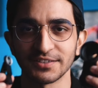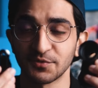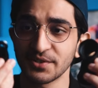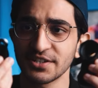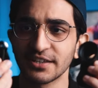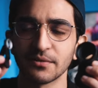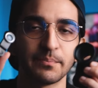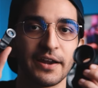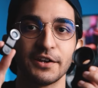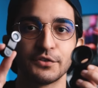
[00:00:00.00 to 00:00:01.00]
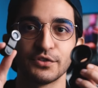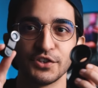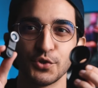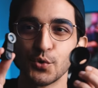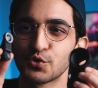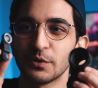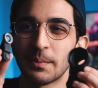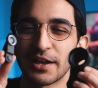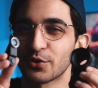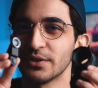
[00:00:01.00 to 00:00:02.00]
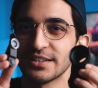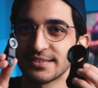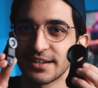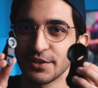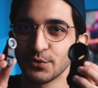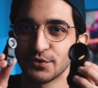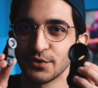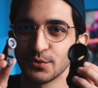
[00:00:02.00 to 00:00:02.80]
especially compared to the usual macro lens that I used to